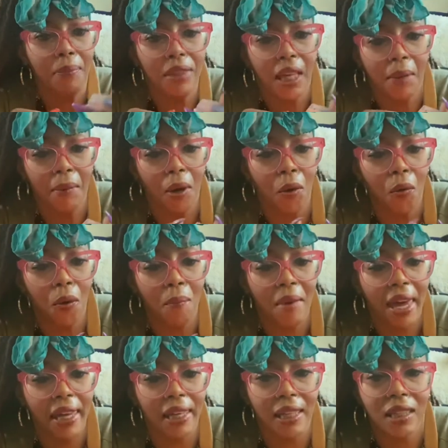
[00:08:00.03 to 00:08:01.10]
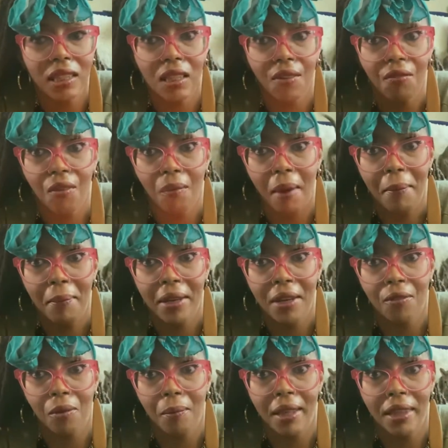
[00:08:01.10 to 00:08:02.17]
thinking about going back and get some for my
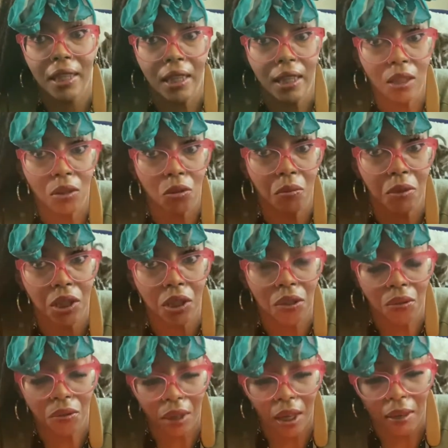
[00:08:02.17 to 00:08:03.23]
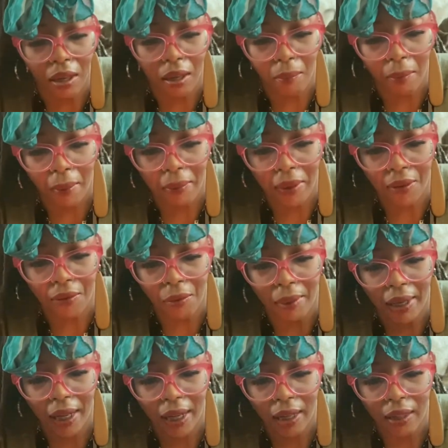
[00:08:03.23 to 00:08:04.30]
bedroom. I think this would be cute uh, in my bedroom
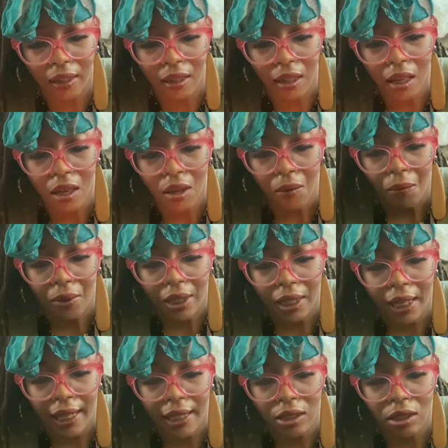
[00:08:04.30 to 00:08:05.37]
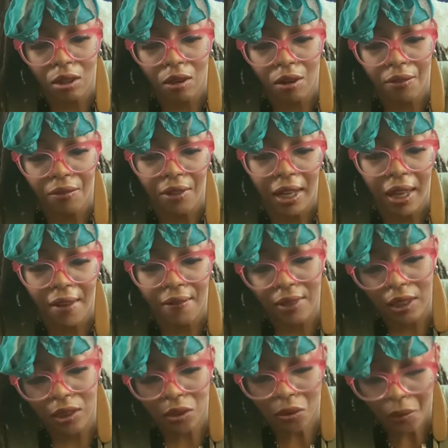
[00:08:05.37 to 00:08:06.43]
at night when the lights off and have
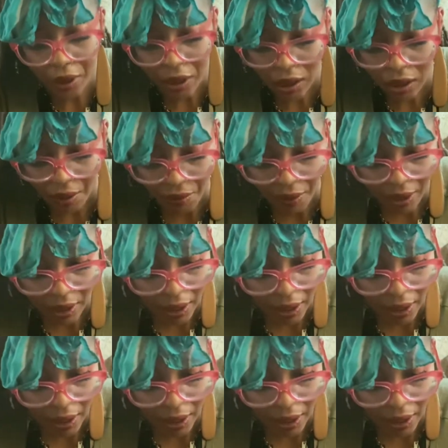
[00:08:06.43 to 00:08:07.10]
these on and stuff like